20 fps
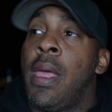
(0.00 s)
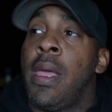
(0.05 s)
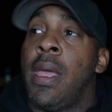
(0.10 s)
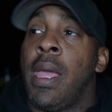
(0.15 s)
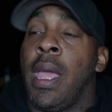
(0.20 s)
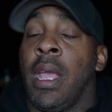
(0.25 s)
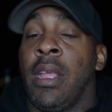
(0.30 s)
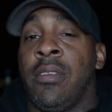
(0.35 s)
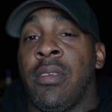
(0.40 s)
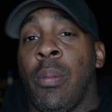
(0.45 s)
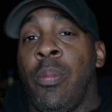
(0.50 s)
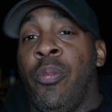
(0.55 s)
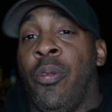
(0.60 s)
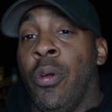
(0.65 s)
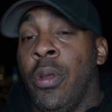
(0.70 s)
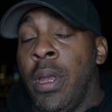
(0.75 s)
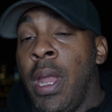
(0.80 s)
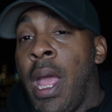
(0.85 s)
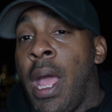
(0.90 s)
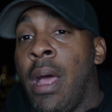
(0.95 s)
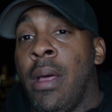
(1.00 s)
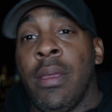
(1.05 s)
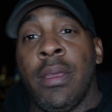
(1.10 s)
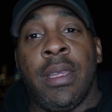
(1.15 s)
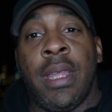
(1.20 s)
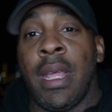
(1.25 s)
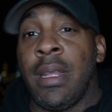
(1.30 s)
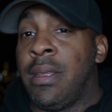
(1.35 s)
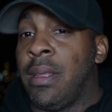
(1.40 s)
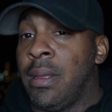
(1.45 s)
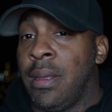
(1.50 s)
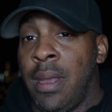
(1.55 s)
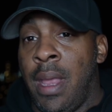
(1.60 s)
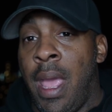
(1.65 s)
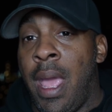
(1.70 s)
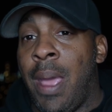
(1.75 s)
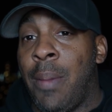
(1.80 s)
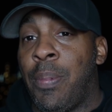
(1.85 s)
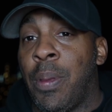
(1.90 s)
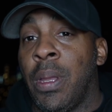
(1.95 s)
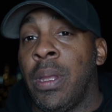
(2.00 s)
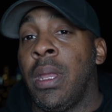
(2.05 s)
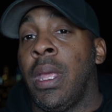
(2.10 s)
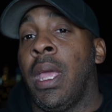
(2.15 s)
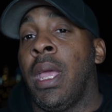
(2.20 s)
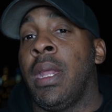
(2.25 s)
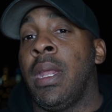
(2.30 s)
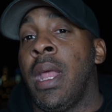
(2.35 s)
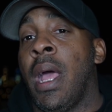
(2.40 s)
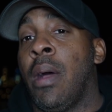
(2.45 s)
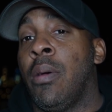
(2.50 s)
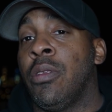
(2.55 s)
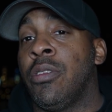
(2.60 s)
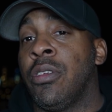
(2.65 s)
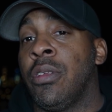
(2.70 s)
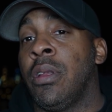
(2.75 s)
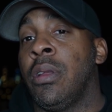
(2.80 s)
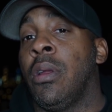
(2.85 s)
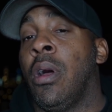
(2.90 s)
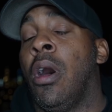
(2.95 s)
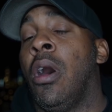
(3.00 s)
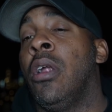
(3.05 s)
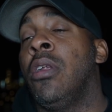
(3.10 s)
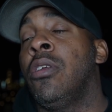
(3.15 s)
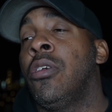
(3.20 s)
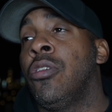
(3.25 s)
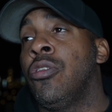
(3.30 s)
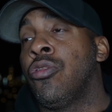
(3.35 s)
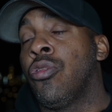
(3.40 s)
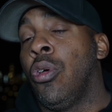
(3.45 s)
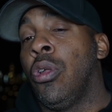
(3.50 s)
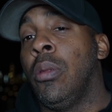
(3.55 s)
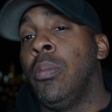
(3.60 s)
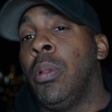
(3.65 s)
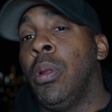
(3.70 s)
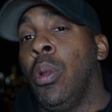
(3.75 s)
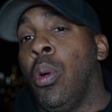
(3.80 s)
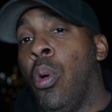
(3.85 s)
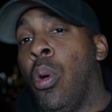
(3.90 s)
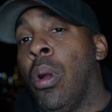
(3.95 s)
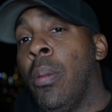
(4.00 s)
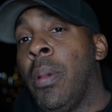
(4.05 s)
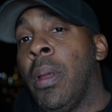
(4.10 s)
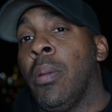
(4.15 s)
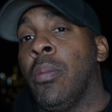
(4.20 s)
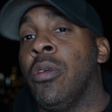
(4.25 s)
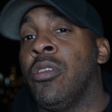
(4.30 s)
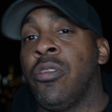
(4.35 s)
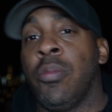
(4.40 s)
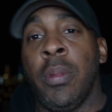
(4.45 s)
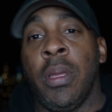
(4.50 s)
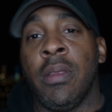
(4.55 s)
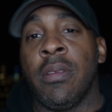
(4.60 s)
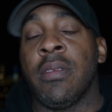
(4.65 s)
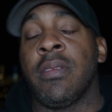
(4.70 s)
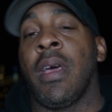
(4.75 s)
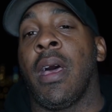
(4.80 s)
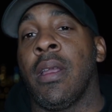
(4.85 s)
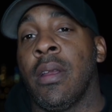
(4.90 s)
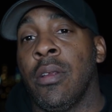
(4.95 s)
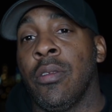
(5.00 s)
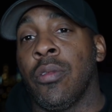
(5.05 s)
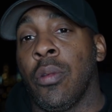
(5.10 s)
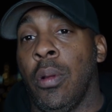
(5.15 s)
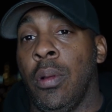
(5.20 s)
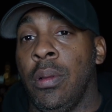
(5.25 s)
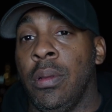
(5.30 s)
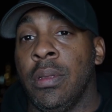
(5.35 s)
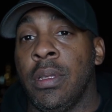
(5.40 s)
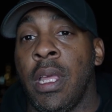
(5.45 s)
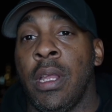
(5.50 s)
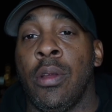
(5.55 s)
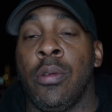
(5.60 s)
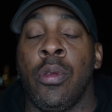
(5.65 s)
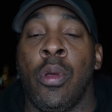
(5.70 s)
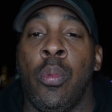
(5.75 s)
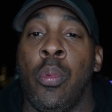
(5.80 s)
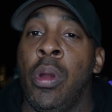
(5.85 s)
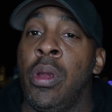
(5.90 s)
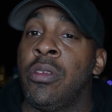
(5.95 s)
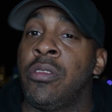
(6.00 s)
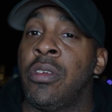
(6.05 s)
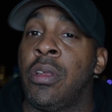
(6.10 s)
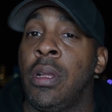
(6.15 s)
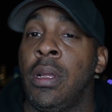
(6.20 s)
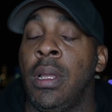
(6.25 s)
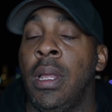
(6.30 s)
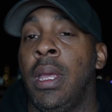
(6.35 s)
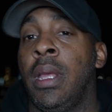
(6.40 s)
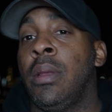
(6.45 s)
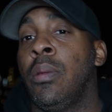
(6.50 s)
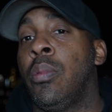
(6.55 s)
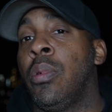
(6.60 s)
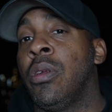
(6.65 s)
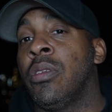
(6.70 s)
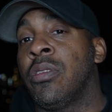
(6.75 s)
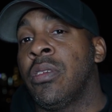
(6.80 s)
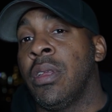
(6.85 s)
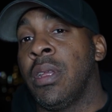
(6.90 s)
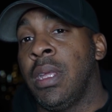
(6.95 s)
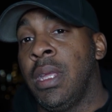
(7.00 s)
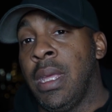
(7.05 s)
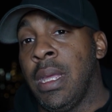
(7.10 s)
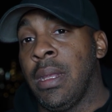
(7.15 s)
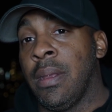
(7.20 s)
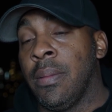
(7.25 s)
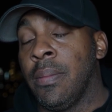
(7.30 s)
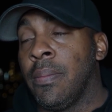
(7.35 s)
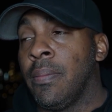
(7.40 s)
Except for now, that didn't happen, and now it's in an uncontrollable orbit, which means it's out of control. They don't know where it's going to land or where it's going to hit.